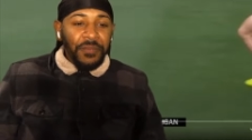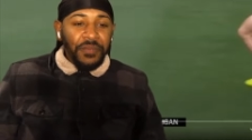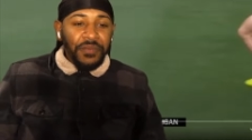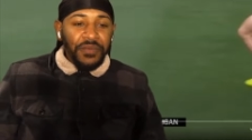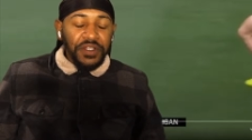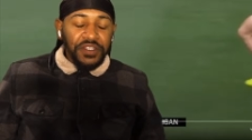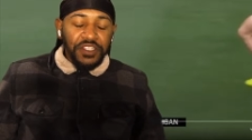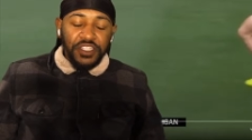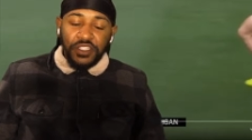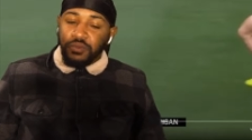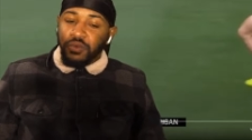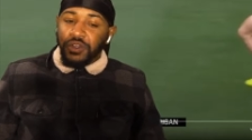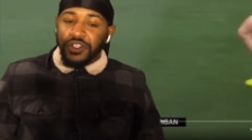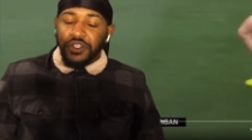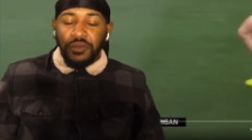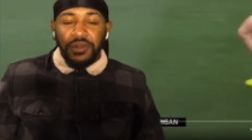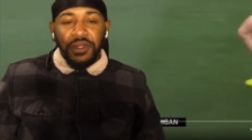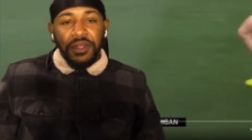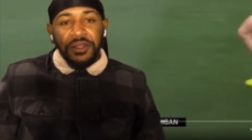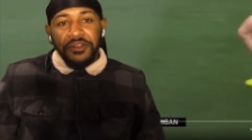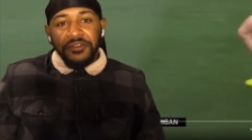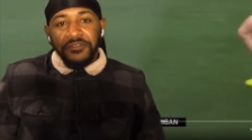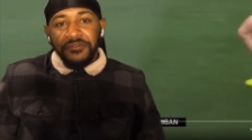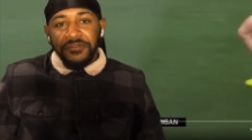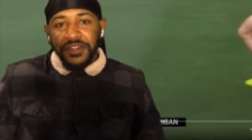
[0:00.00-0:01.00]
This is what you
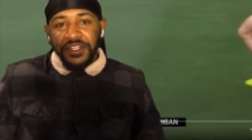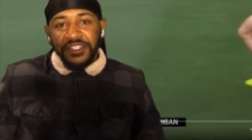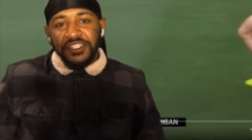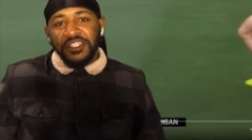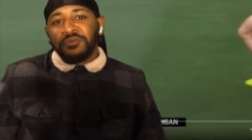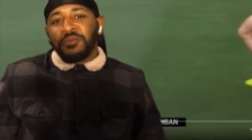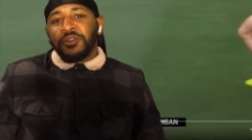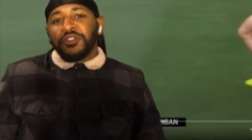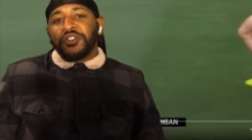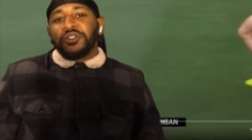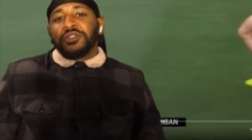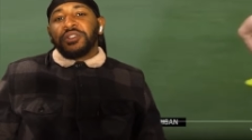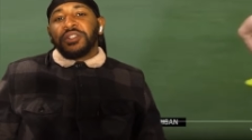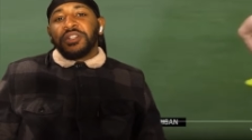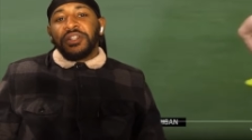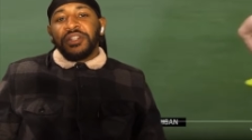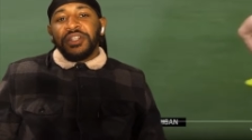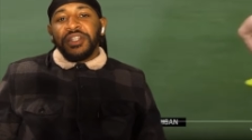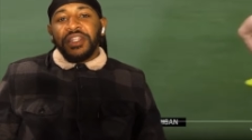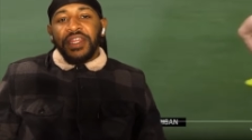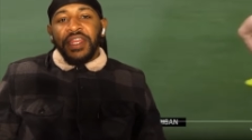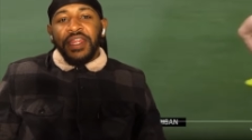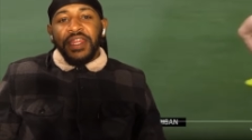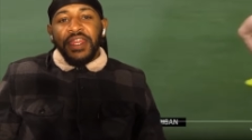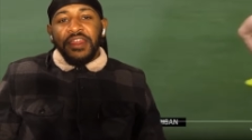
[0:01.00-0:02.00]
learn. If this is what you learn
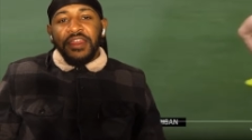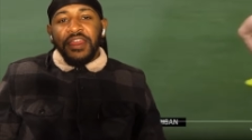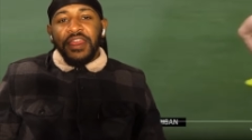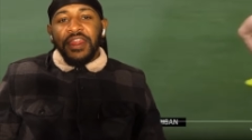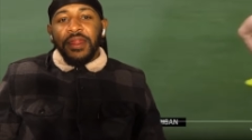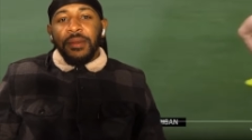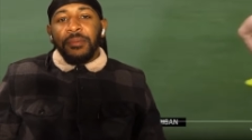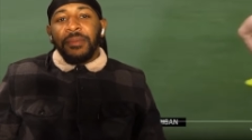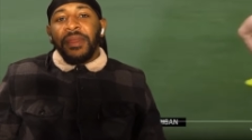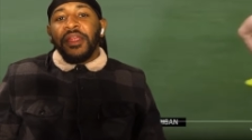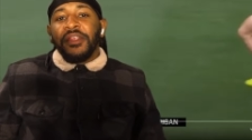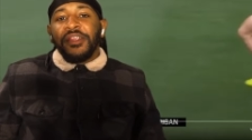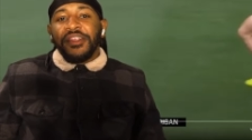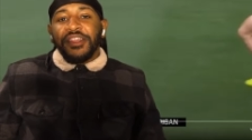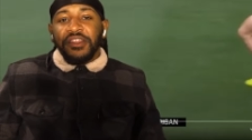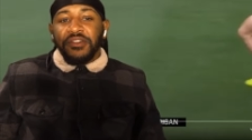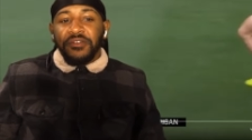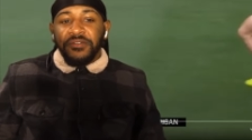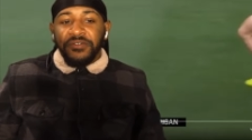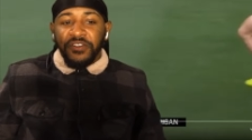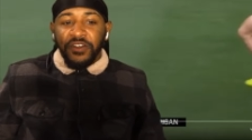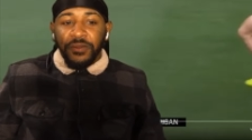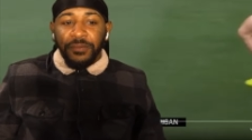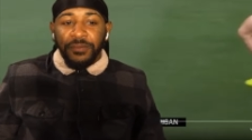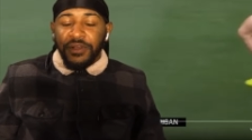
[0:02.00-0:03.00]
in in American
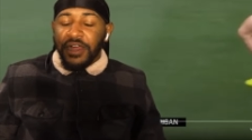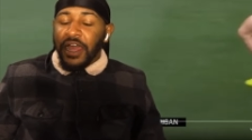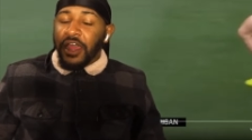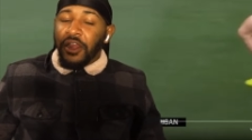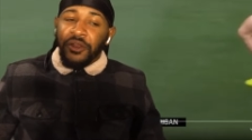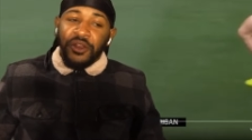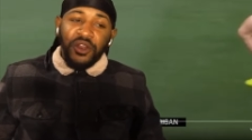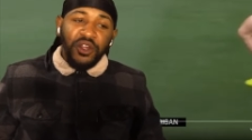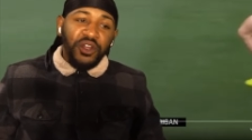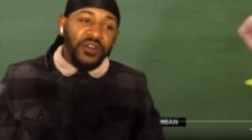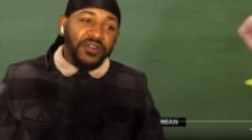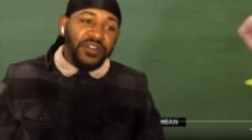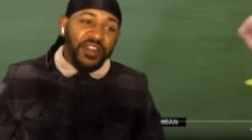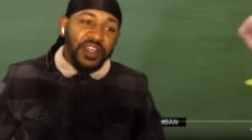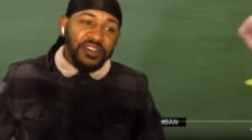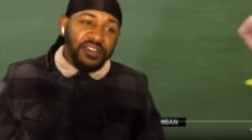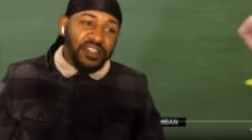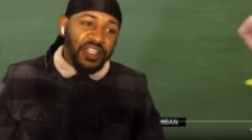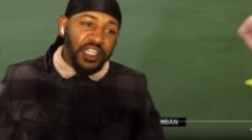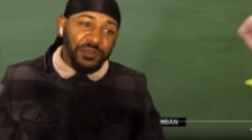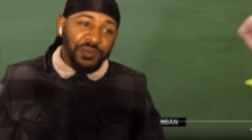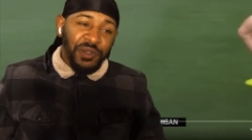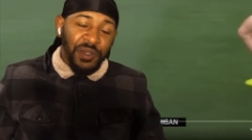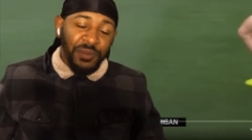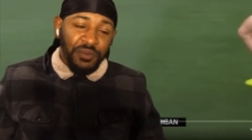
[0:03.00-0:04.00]
football, I don't know if they
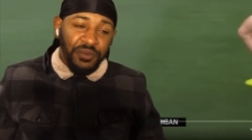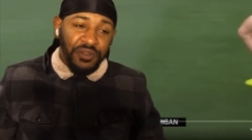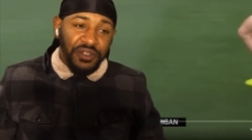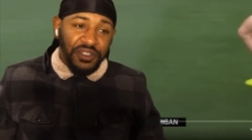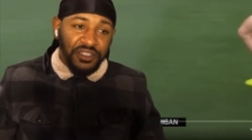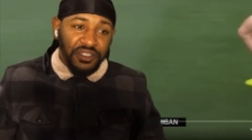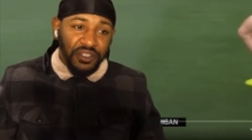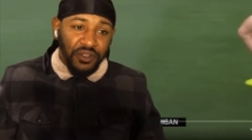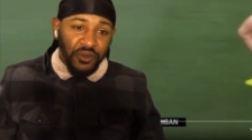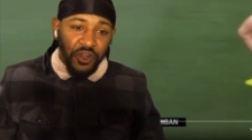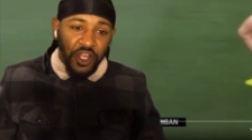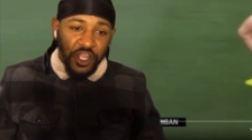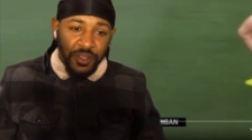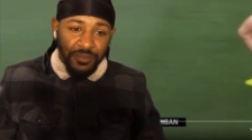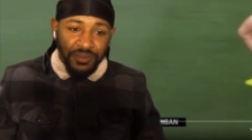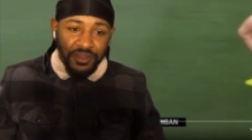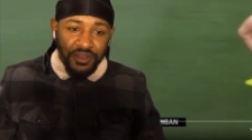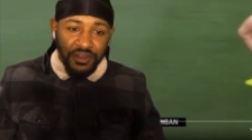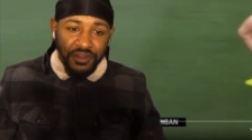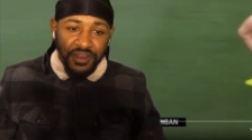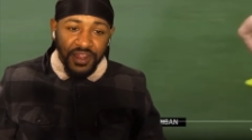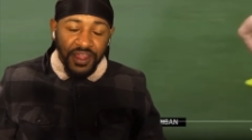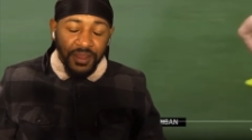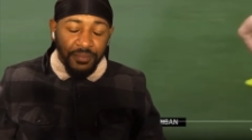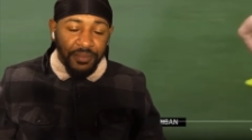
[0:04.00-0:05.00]
teach people this in rugby
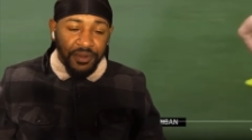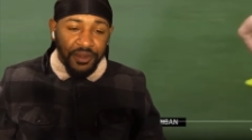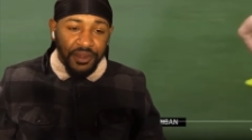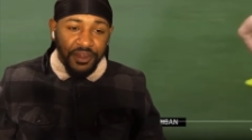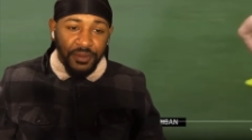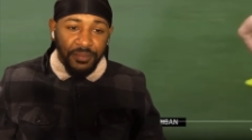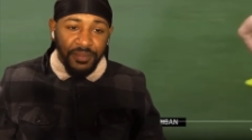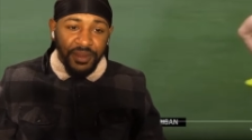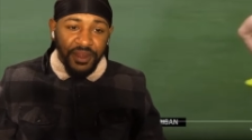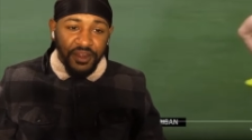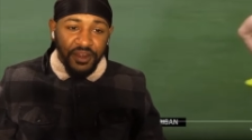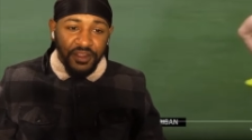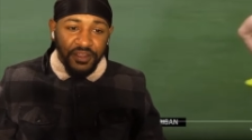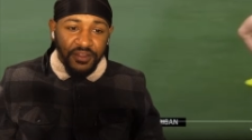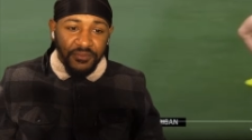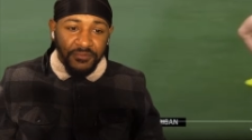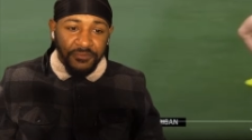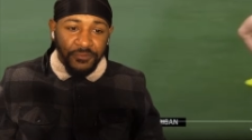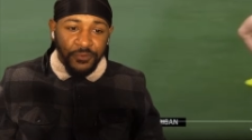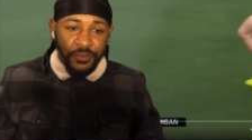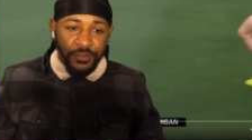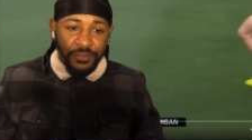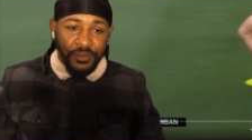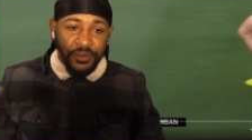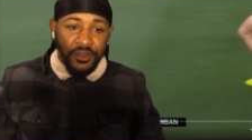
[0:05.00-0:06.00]
or not, but in American
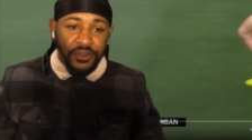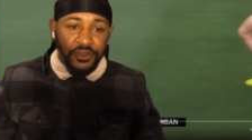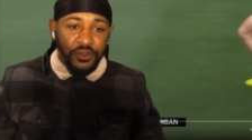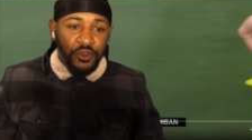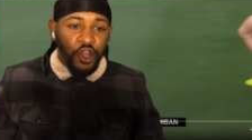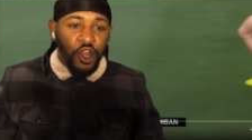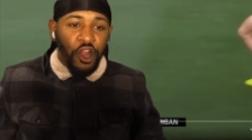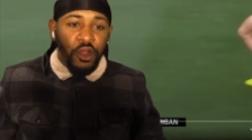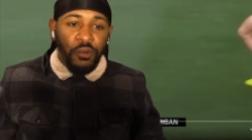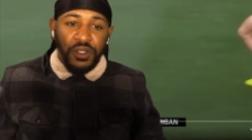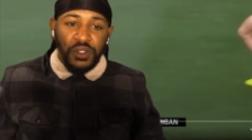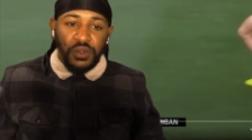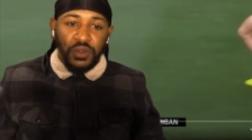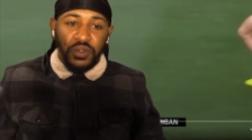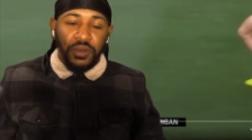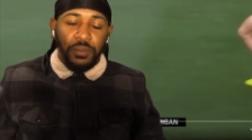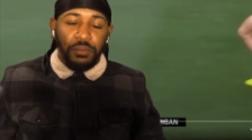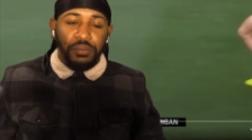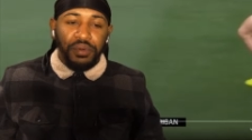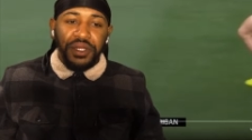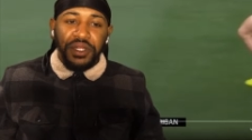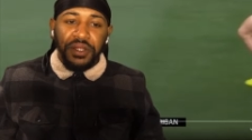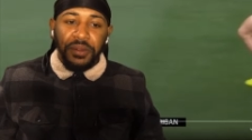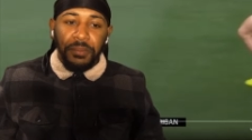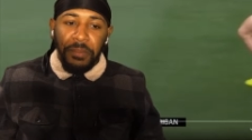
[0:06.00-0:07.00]
football, you always want to
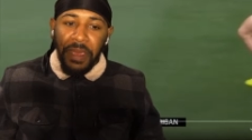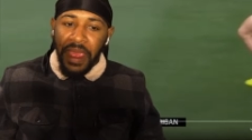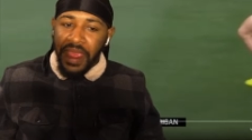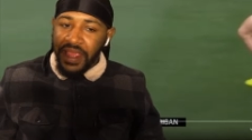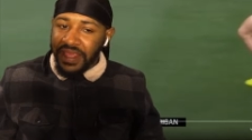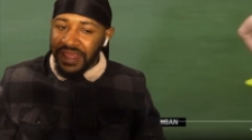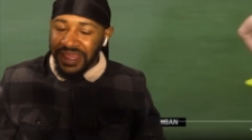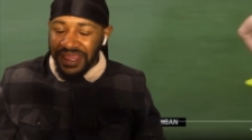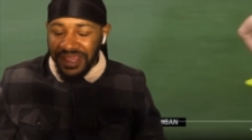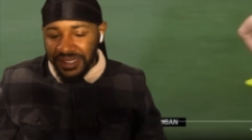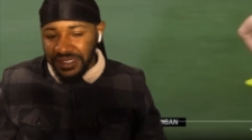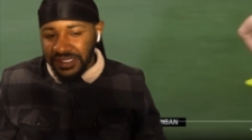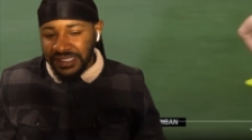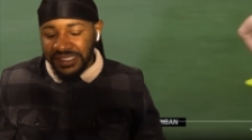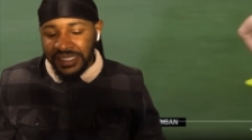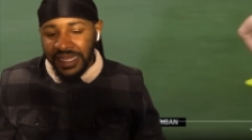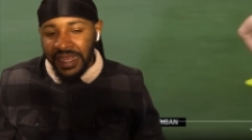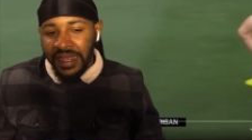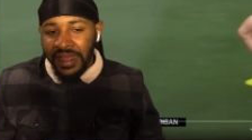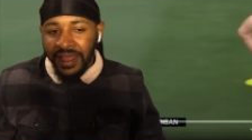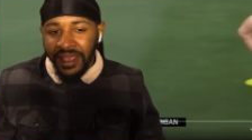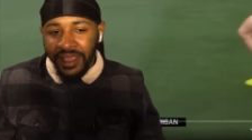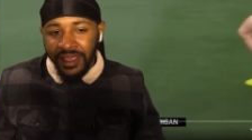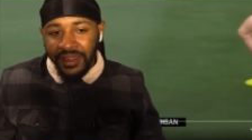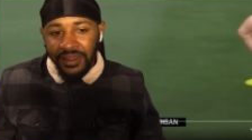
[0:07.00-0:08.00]
bring them back
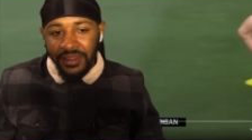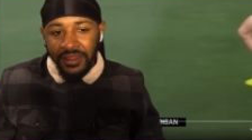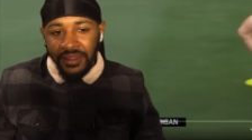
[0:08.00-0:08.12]
inside.